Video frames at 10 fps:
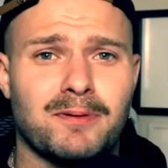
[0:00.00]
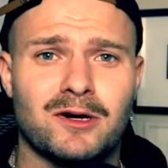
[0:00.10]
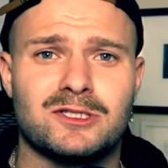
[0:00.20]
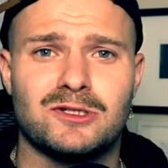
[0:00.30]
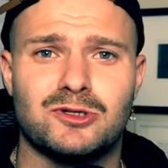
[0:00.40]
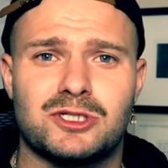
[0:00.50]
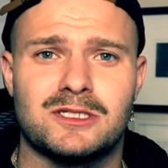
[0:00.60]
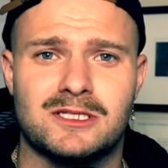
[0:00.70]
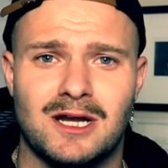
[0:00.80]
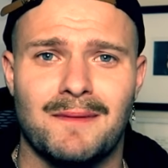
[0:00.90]
person who
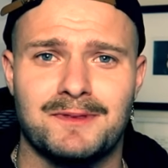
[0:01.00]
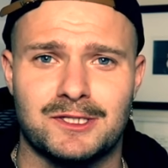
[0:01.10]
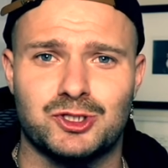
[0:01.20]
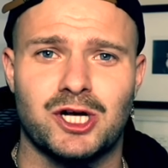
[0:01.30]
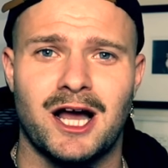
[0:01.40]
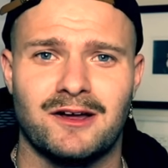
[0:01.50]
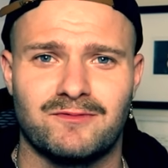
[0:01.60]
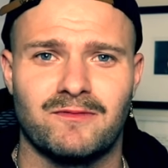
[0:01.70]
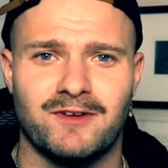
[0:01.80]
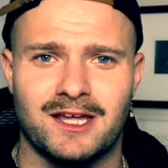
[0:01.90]
should stop this
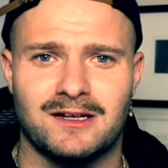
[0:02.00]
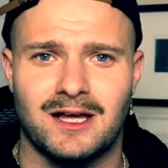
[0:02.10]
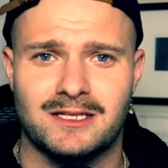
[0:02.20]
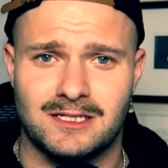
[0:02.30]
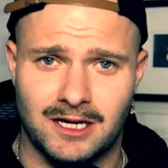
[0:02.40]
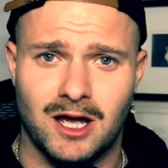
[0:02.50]
child from vandalizing a